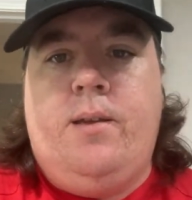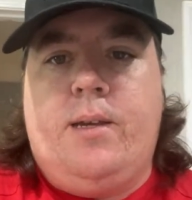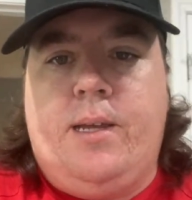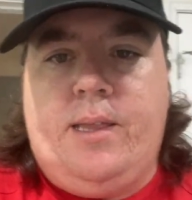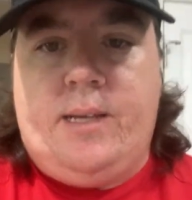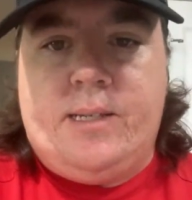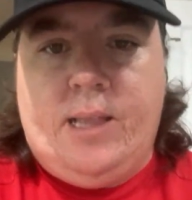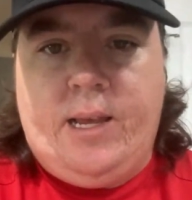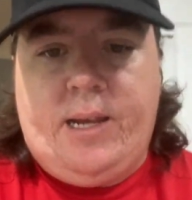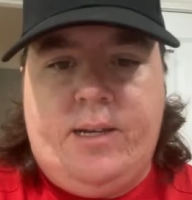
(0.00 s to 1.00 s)
get these
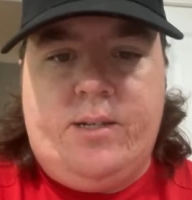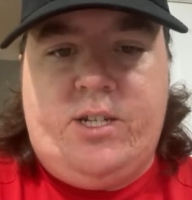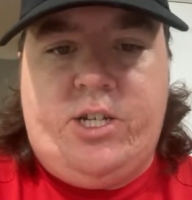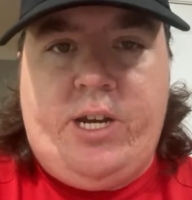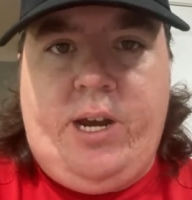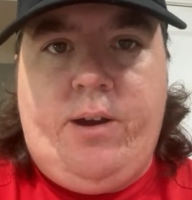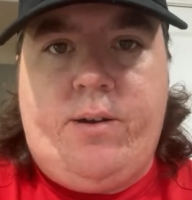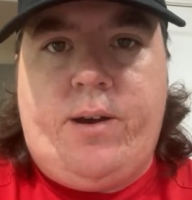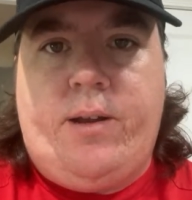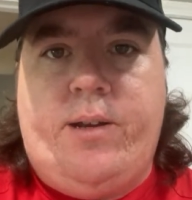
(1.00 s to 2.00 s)
links
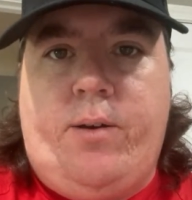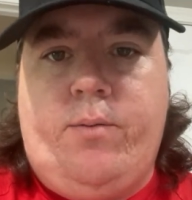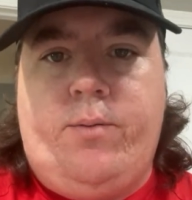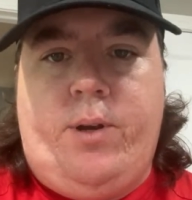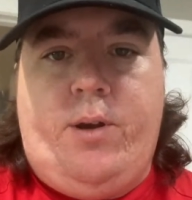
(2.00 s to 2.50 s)
shared. I don't